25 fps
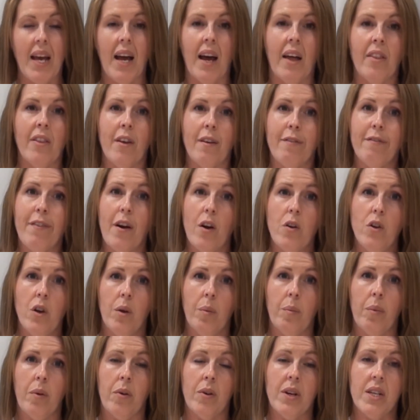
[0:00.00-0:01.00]
and the phone
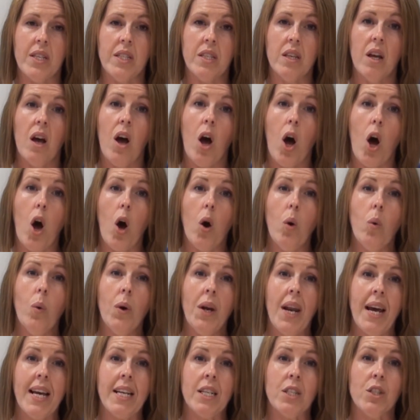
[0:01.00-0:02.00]
number is
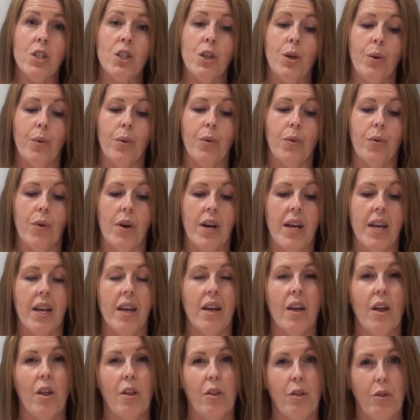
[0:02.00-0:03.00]
01823
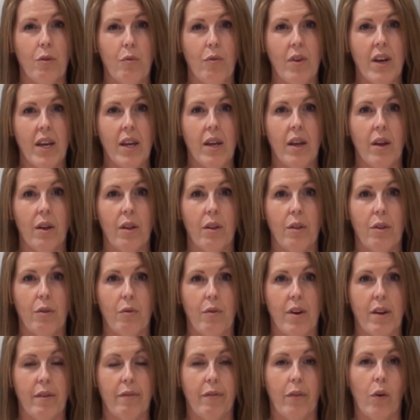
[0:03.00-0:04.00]

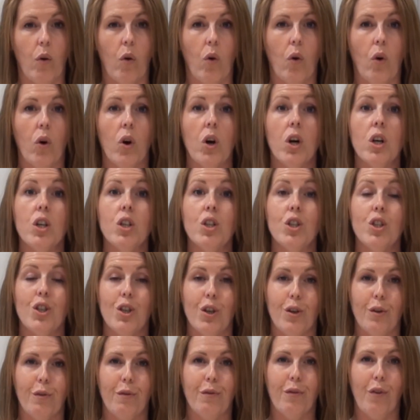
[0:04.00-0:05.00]
334
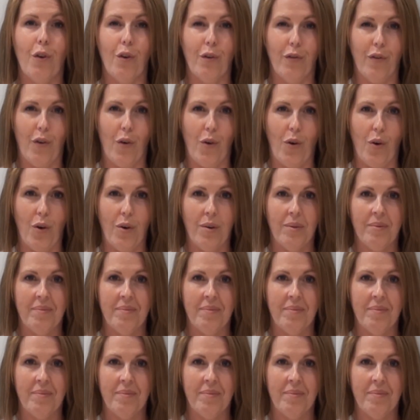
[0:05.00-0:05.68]
244.